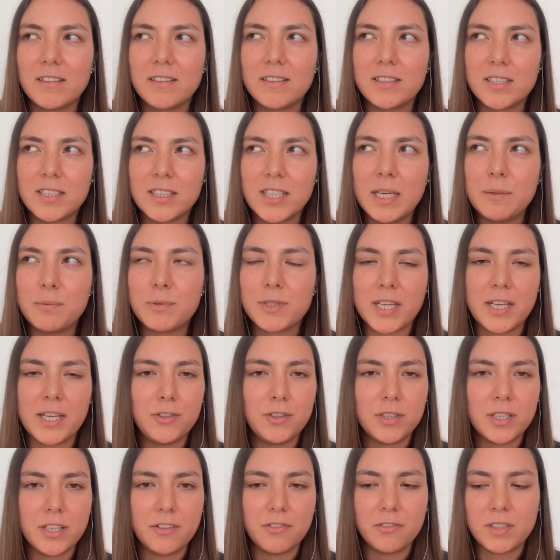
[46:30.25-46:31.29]
tips can
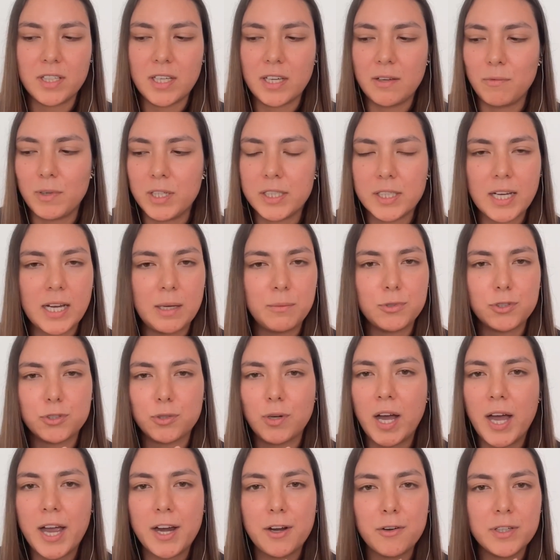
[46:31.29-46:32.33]
you give them when it comes to
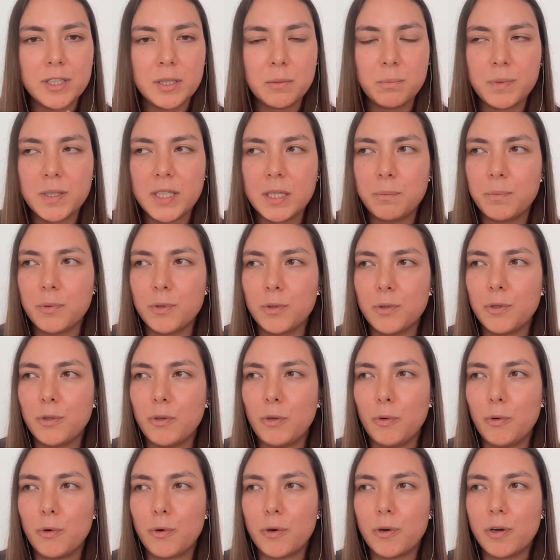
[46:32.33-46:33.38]
hiring people
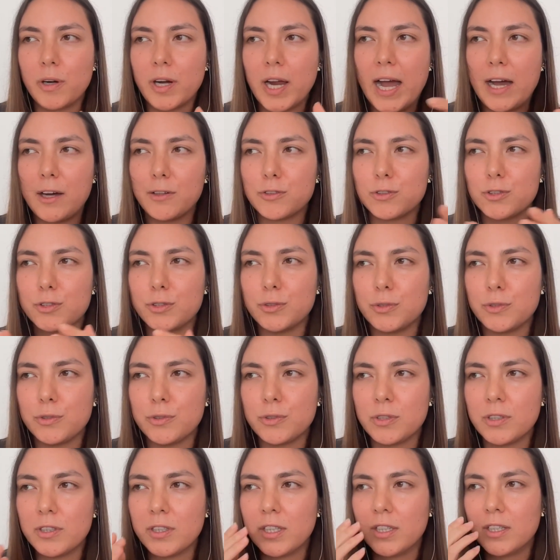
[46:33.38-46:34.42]
or how to
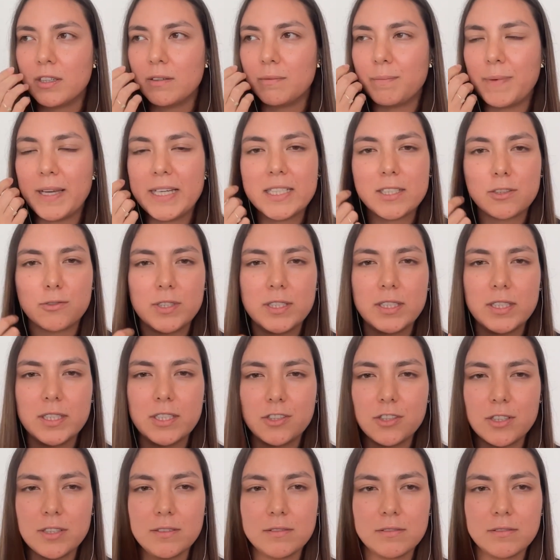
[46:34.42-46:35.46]
best transition?